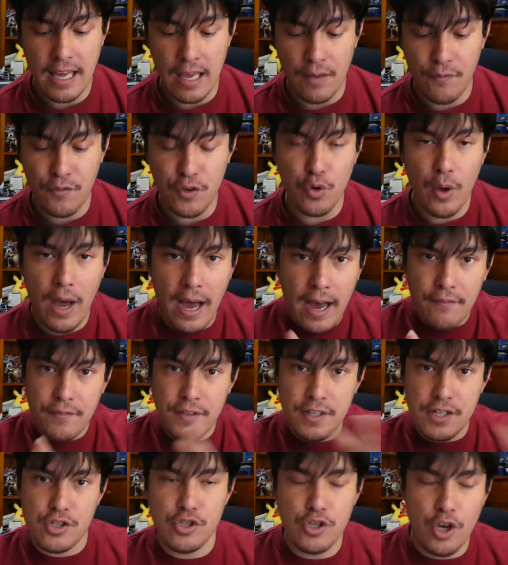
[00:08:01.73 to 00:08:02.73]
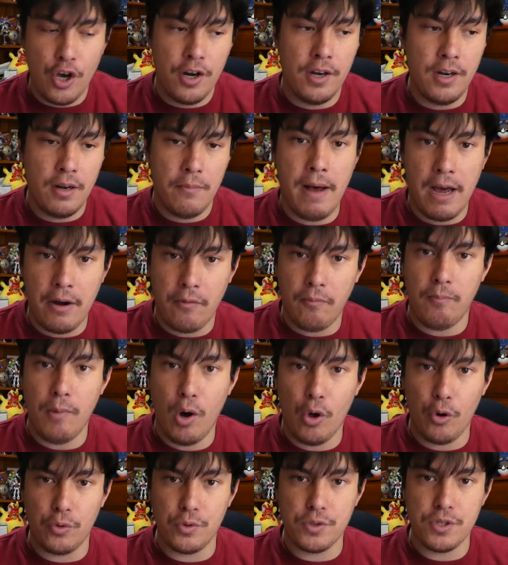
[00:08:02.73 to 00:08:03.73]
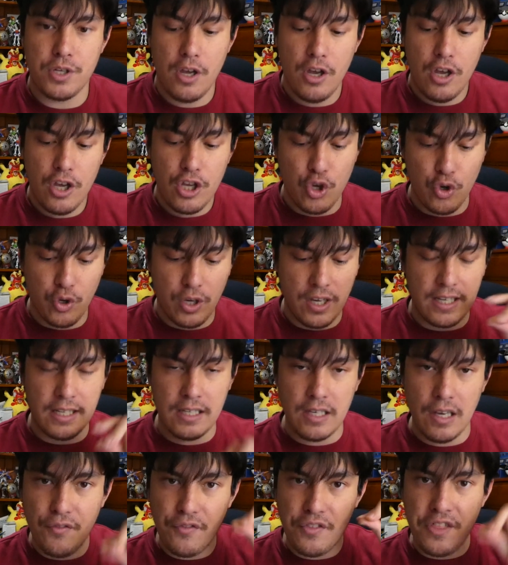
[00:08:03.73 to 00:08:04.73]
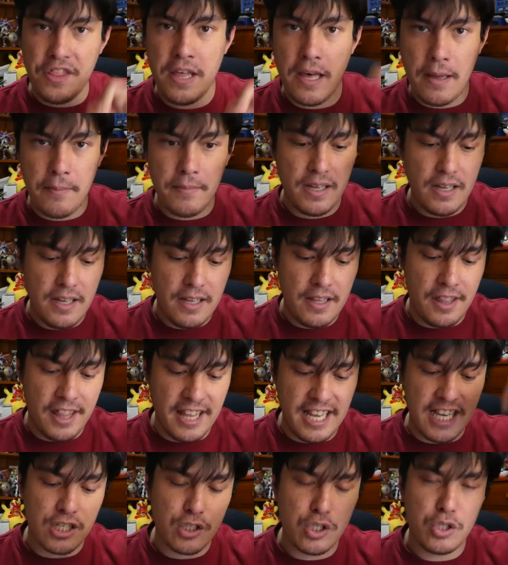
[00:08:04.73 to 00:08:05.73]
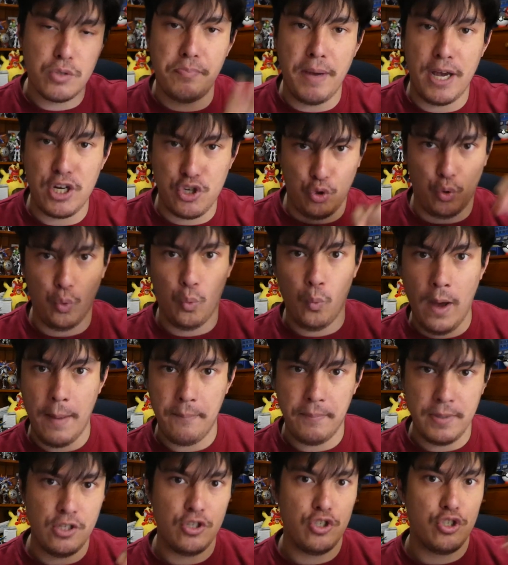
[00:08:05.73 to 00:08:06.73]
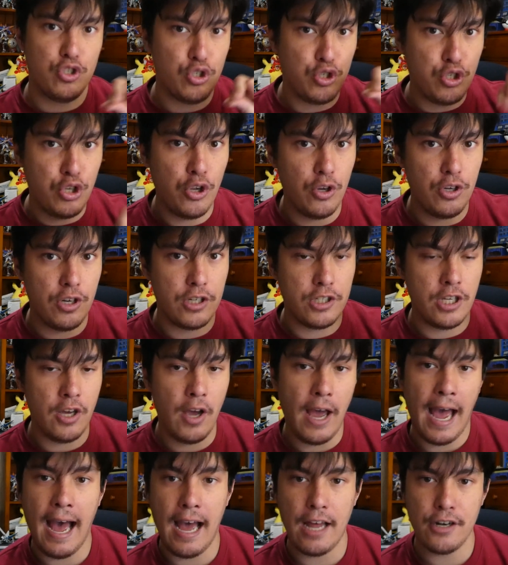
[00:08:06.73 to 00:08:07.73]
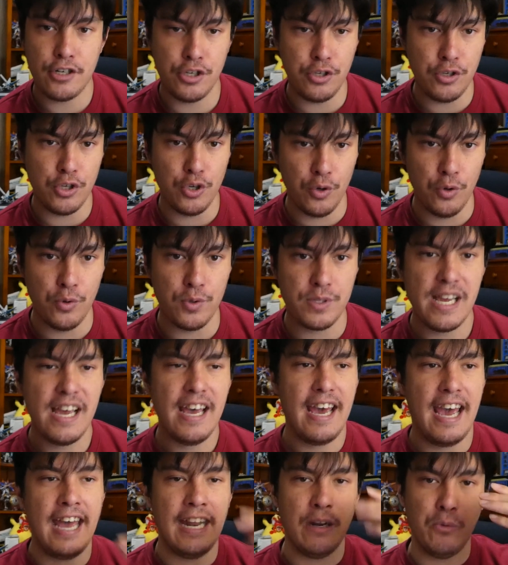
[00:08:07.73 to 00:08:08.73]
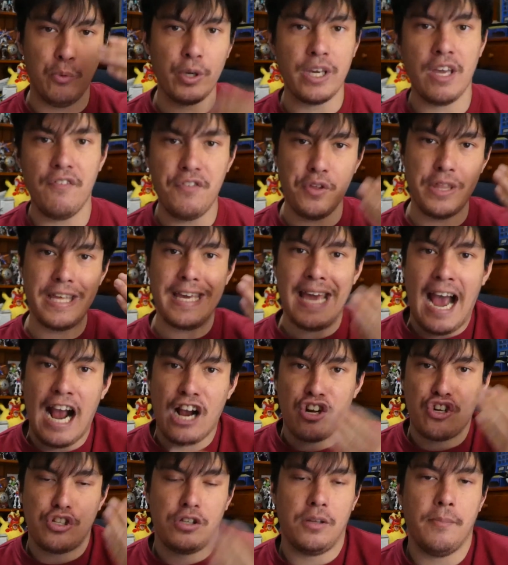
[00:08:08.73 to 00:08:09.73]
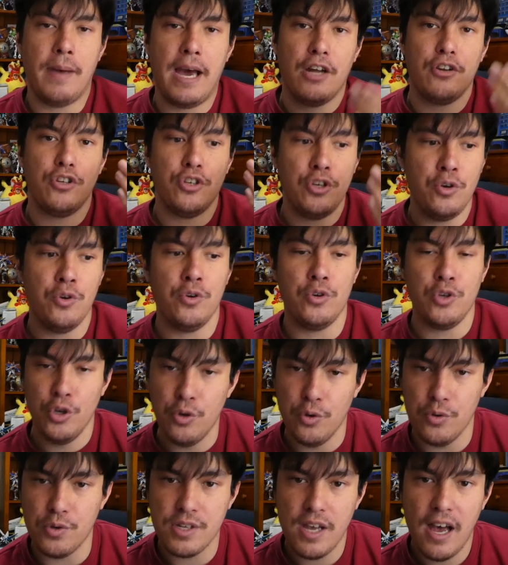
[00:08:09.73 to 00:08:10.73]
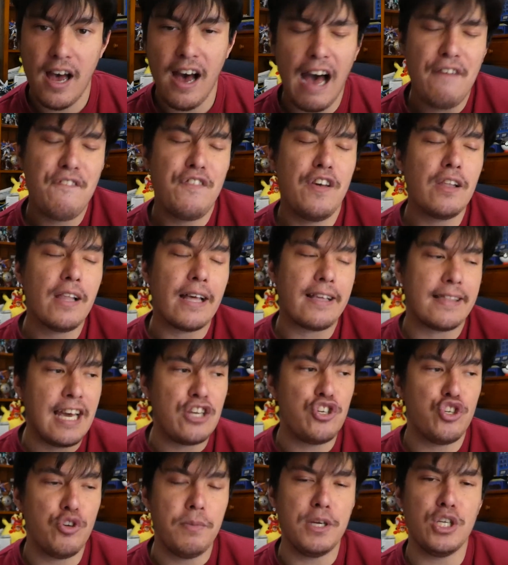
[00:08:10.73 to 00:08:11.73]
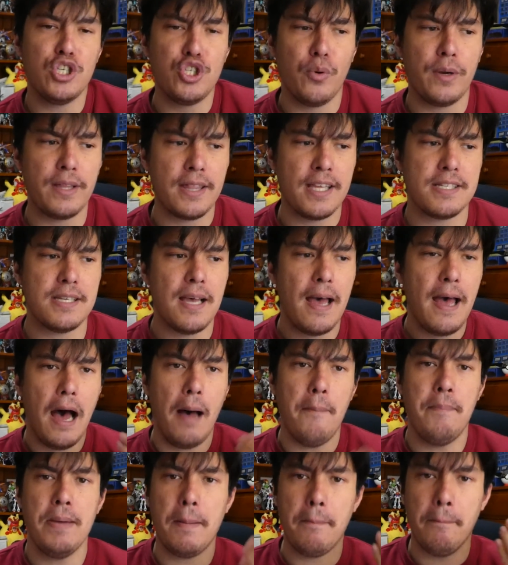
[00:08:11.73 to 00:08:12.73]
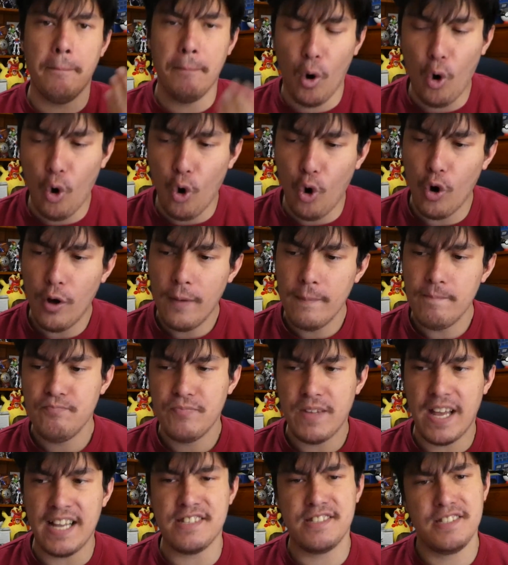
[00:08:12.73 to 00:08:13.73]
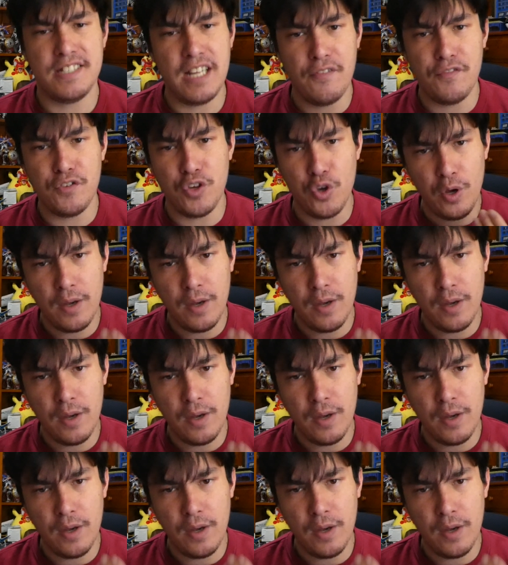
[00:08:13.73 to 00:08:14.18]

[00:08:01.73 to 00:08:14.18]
if you have this certain amount of models, you can give them these special weapons to use, and it will give you the actual amount you use. I feel like they should be doing this a bit more, instead of